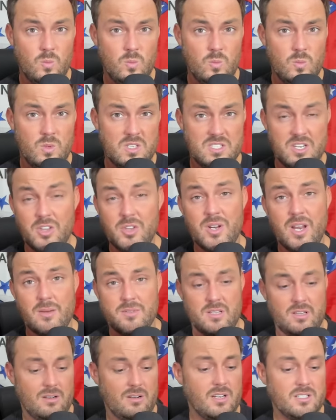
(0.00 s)
Because the other games
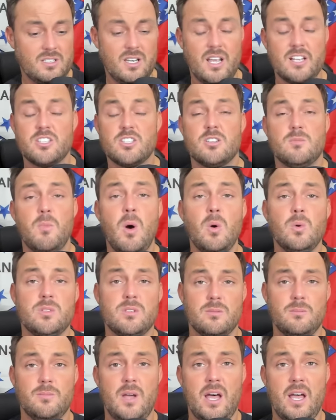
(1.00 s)
that they lost, they got smoked
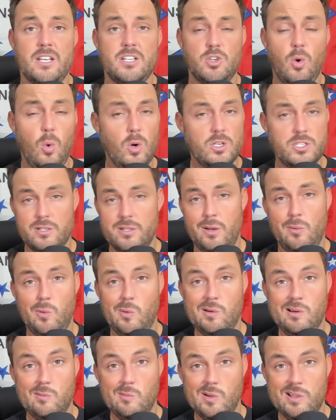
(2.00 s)
by Georgia. They
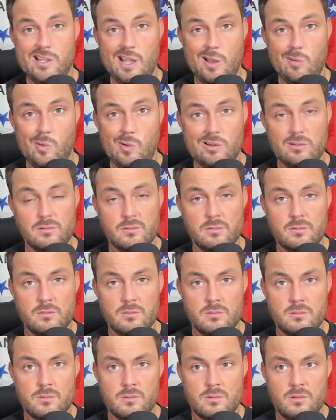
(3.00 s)
weren't going to win that one.
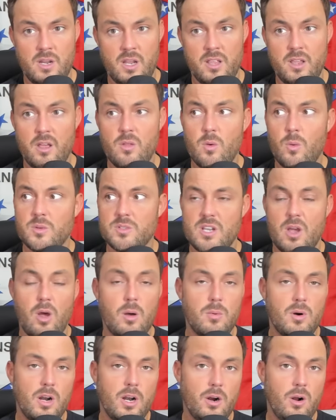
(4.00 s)
And the other one was
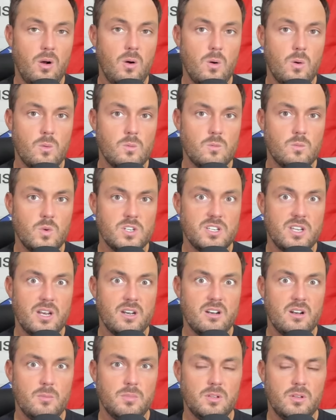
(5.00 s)
Auburn at home, which they
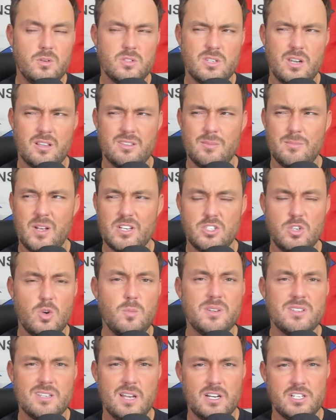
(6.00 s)
ended up losing, I think, by 2
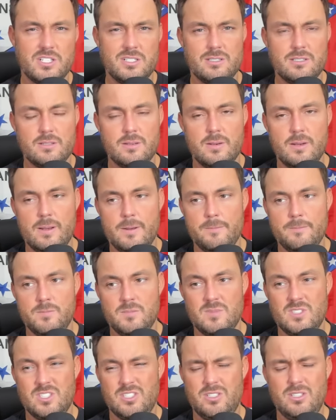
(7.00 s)
possessions.
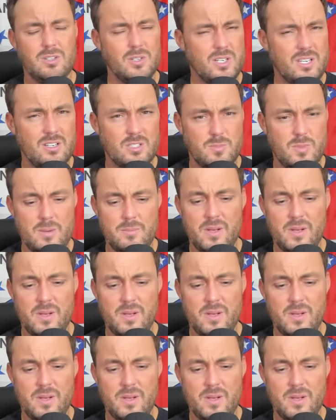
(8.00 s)
Still kills me.